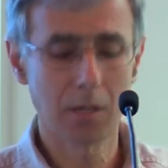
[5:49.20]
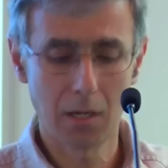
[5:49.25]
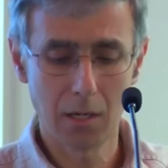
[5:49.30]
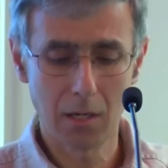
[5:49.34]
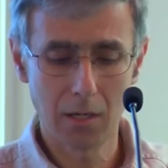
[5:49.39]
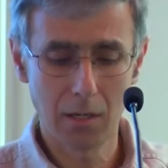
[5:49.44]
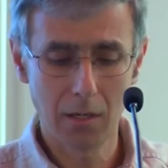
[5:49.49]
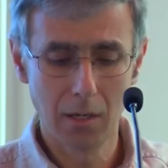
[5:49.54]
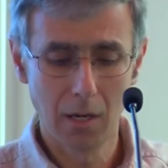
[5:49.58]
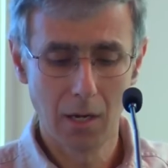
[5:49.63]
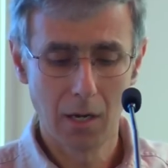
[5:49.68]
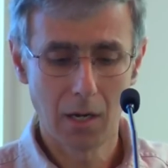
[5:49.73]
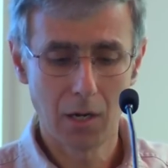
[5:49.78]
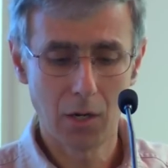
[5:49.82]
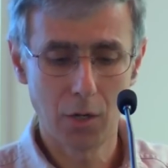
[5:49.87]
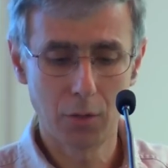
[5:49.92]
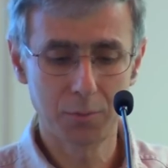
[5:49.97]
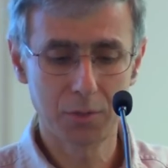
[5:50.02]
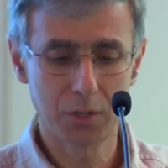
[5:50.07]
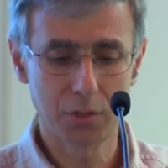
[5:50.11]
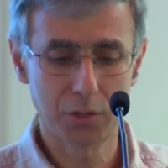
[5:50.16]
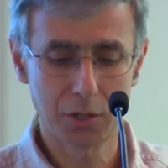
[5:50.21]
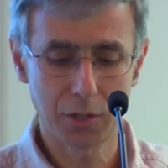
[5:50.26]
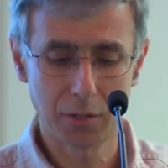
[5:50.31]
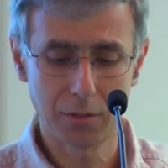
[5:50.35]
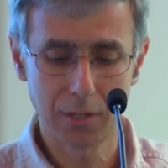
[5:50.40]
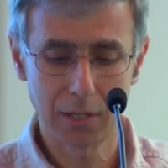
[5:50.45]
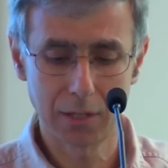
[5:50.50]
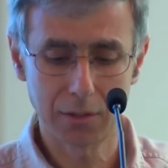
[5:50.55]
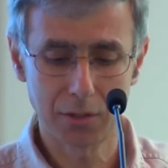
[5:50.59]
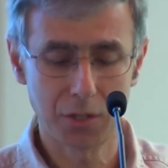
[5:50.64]
I hope to
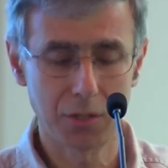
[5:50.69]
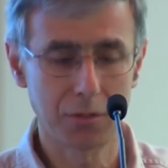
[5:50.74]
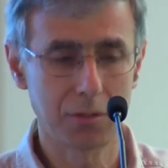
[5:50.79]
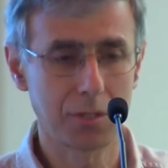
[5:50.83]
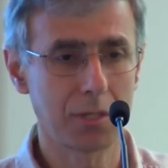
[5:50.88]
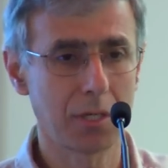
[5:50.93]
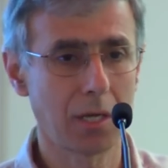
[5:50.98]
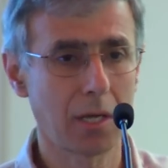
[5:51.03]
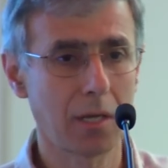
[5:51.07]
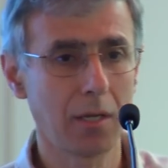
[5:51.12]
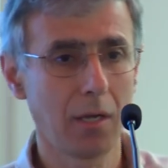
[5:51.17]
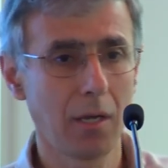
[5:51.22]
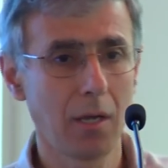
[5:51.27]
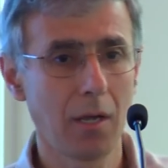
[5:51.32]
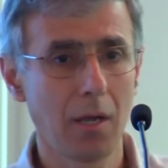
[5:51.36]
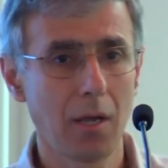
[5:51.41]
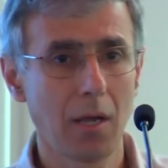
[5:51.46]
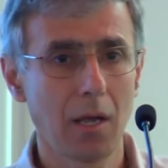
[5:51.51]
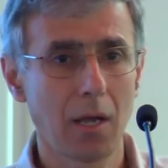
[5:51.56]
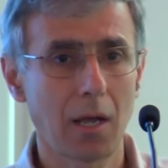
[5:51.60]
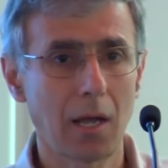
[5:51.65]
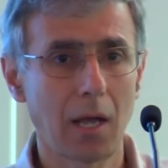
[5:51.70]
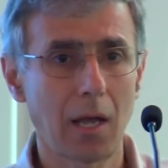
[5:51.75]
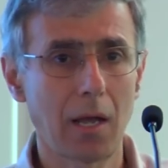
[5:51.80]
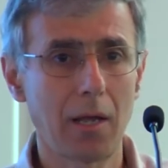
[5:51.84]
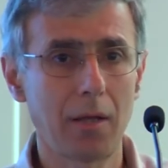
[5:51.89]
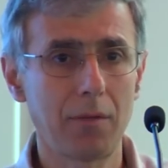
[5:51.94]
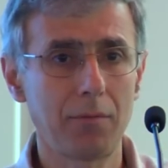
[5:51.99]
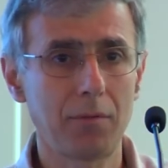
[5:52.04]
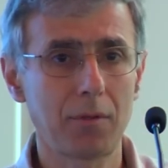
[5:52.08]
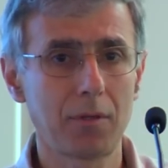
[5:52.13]
show that to you today.
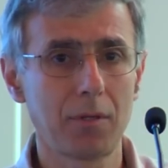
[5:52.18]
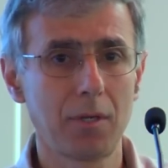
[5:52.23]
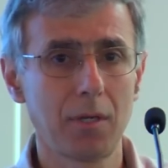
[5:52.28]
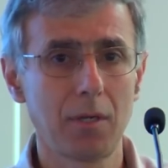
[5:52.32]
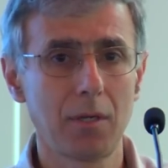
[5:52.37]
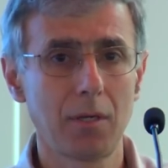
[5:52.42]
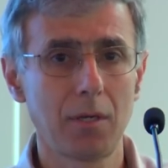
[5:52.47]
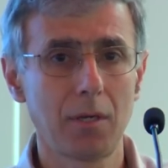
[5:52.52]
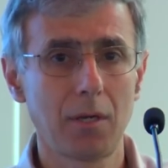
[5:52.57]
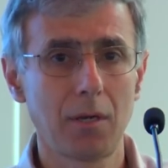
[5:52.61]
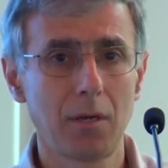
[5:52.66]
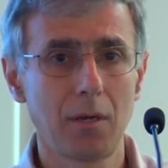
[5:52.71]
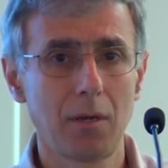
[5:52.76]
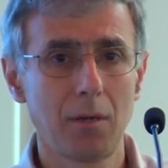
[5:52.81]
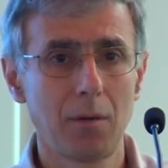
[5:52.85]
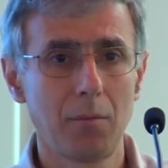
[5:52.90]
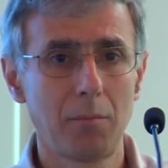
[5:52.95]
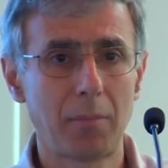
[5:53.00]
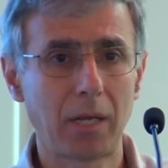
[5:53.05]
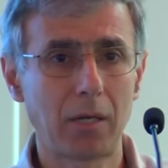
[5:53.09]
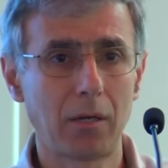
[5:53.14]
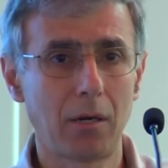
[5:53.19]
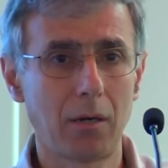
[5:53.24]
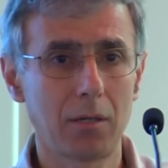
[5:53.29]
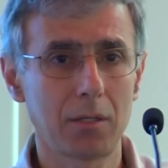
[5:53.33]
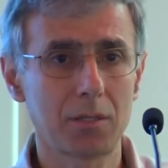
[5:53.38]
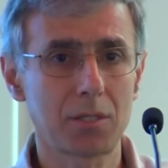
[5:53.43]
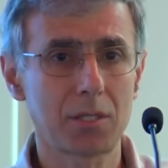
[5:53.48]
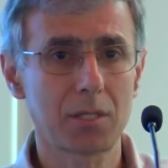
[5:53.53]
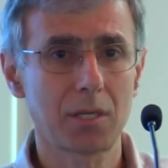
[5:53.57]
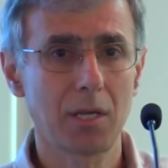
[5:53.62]
And
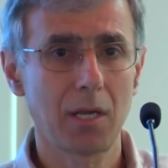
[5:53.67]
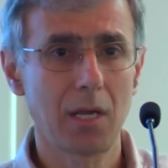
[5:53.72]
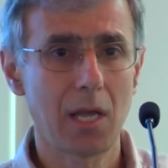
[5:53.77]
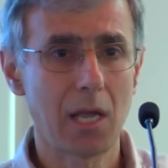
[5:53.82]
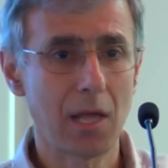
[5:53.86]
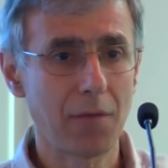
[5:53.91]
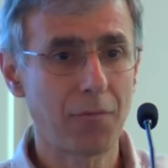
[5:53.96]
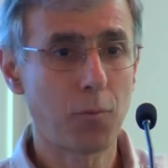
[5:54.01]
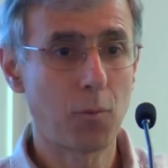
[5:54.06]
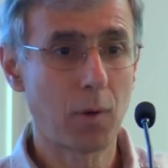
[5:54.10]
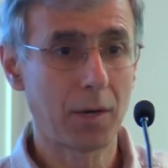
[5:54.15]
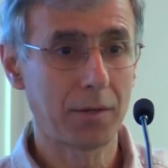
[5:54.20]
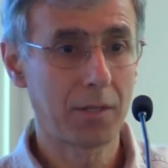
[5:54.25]
because if one